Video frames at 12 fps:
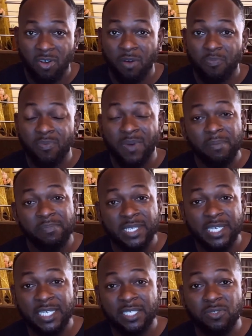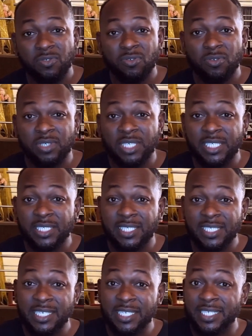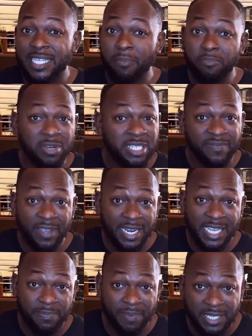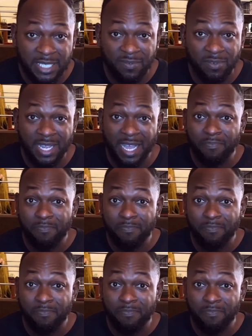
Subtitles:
Or probably, jeans in abroad is very expensive. You can